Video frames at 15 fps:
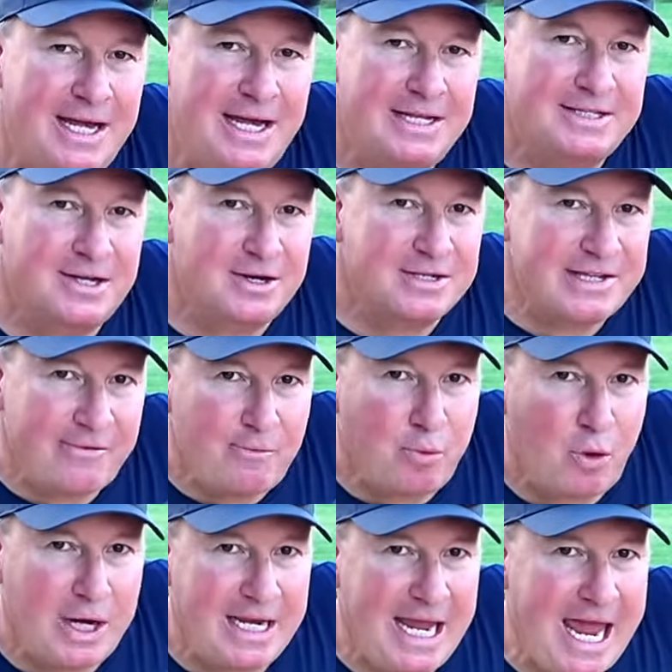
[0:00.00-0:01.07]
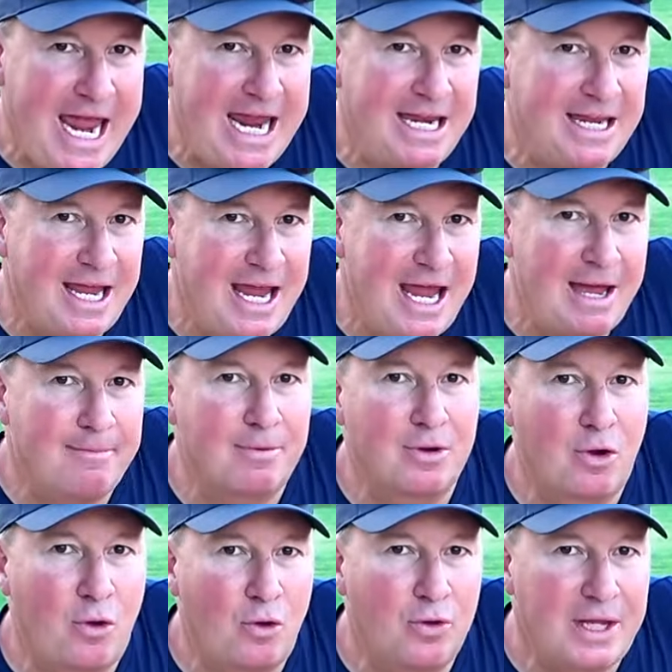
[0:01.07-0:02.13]
It's their 7.8 amp
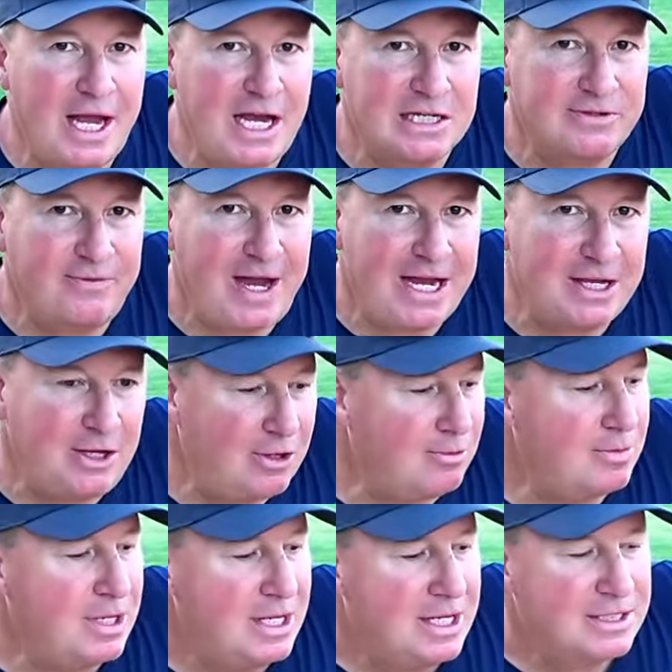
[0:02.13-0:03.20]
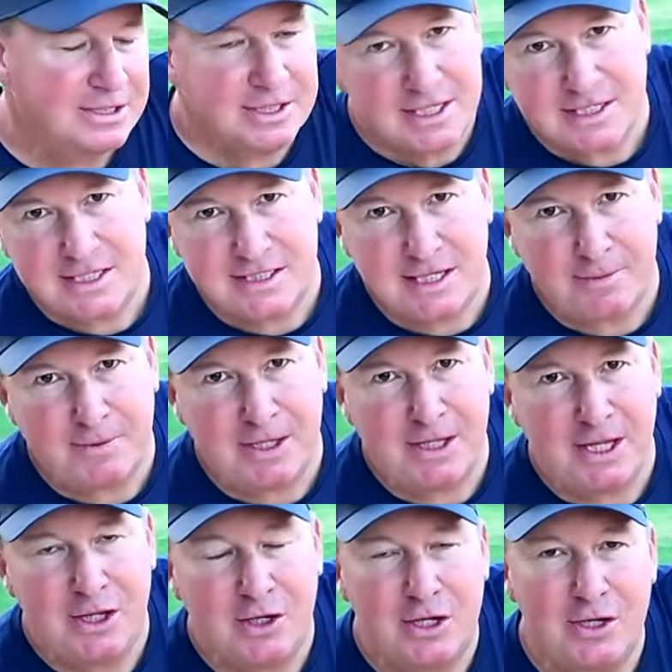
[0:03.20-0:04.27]
cold ash vacuum. So this is something that
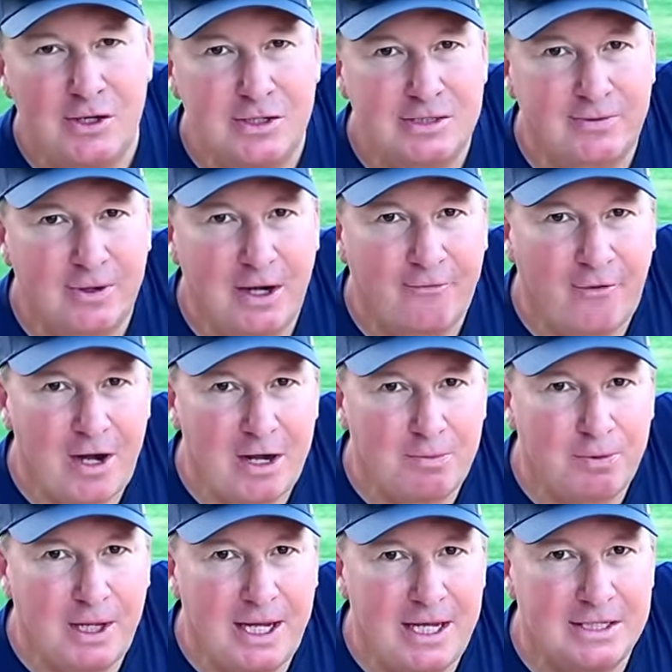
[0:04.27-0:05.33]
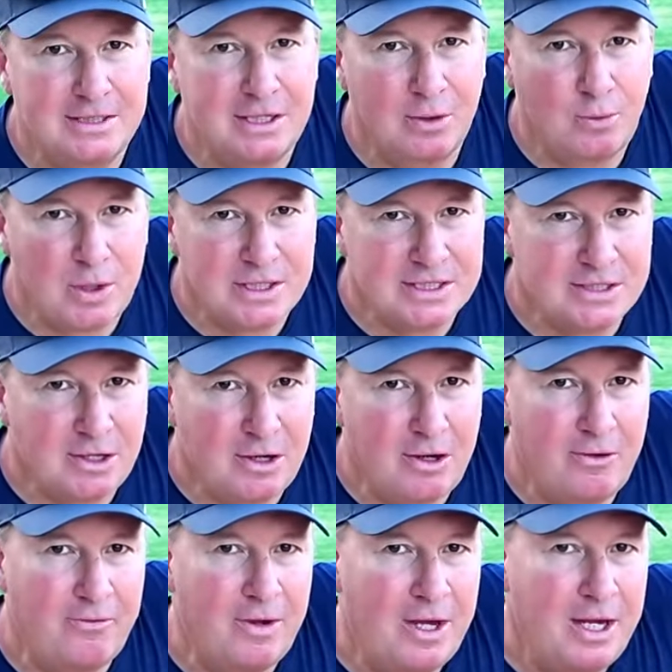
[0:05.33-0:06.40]
you can use for your fireplace, your wood
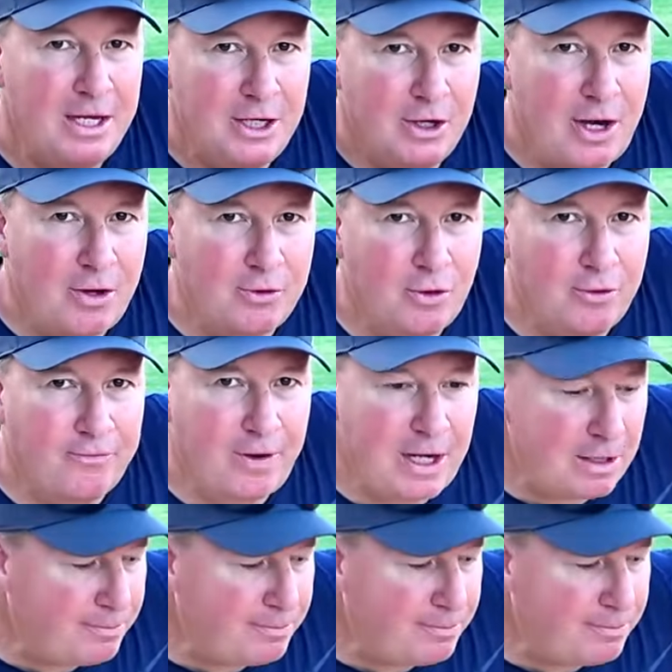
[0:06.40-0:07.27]
stove, your outdoor fire